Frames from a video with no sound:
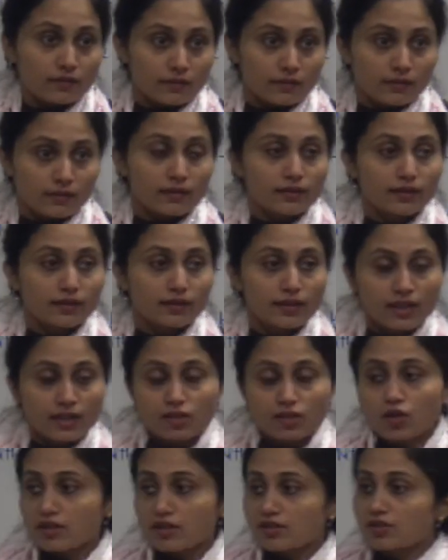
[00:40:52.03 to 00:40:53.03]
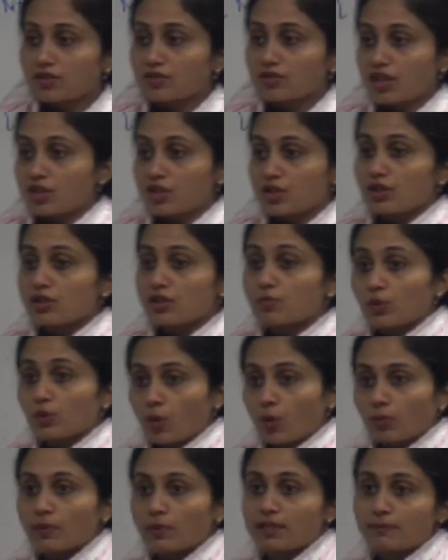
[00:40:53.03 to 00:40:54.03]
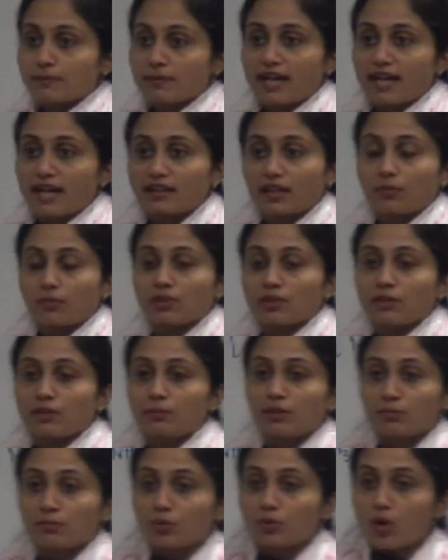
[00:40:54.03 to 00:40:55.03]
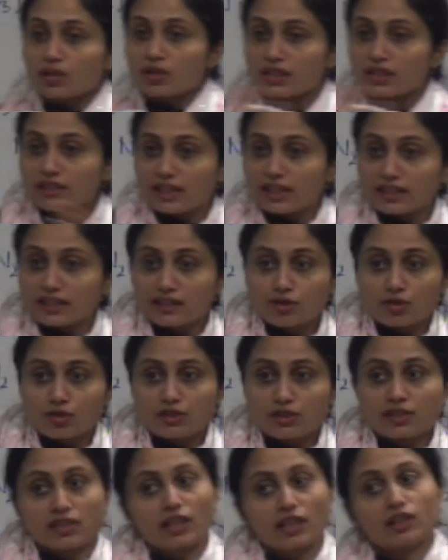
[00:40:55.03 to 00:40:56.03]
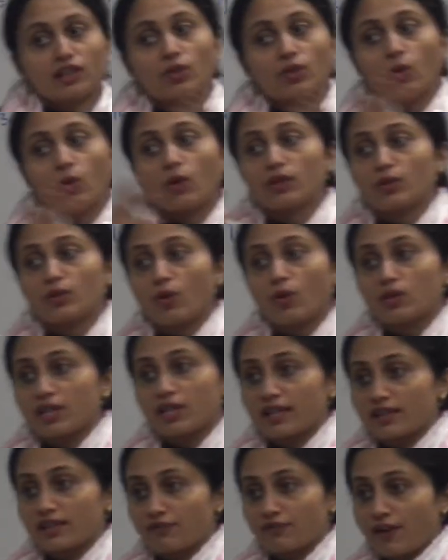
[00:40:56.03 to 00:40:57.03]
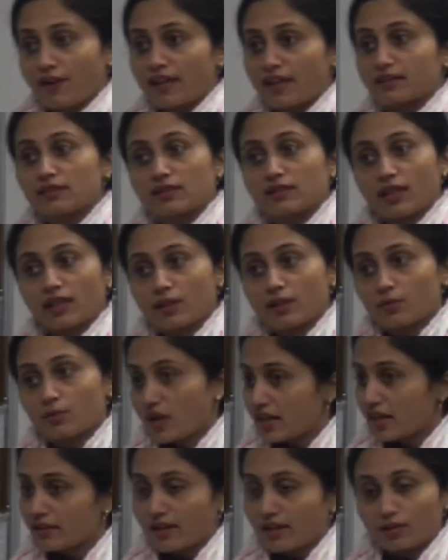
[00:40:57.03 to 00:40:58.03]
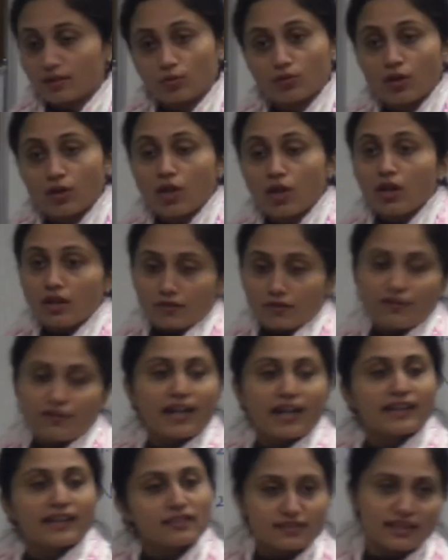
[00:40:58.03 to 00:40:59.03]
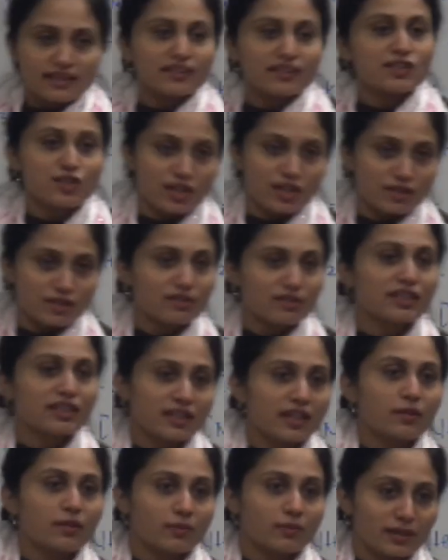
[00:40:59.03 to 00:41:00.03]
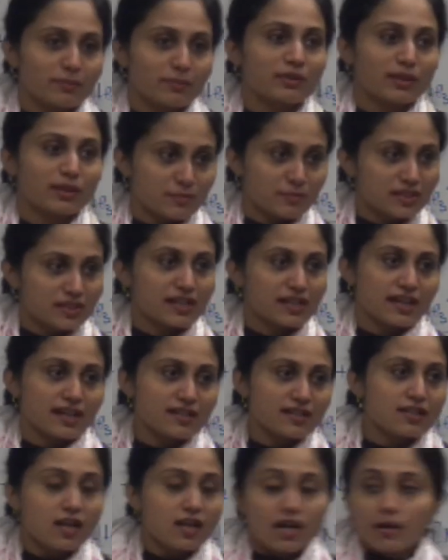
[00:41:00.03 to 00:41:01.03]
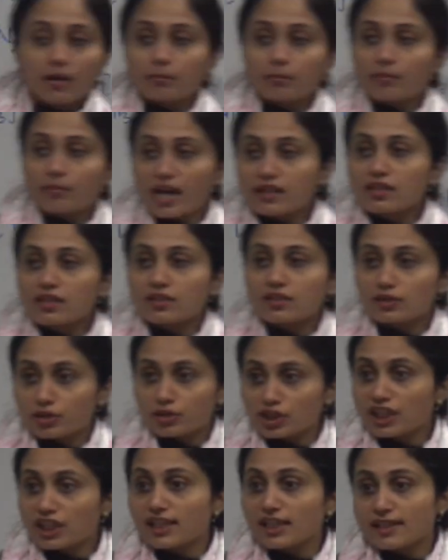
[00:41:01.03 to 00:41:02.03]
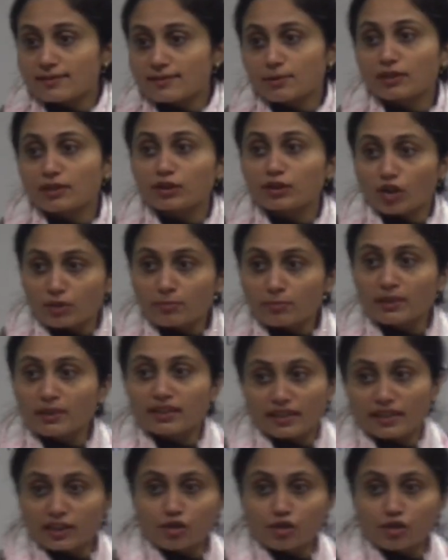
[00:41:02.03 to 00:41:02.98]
These concentrations will always be at equilibrium, not at the initial state or not at the final state, where final state is generally the equilibrium state, but these will not be the initial